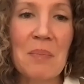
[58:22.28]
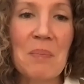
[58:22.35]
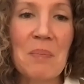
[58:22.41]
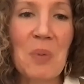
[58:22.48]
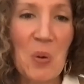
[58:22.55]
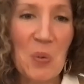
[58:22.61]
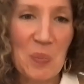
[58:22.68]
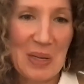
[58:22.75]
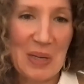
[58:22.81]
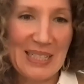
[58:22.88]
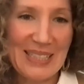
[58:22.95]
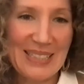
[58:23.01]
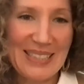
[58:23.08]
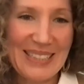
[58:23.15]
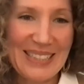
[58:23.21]

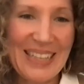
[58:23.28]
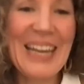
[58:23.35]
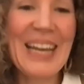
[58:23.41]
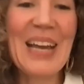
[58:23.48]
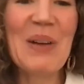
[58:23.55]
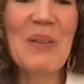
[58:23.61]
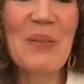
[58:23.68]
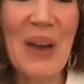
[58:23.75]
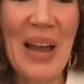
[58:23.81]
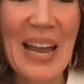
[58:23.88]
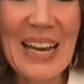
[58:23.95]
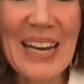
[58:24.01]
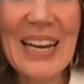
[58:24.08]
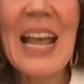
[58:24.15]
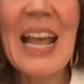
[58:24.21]
moments, right?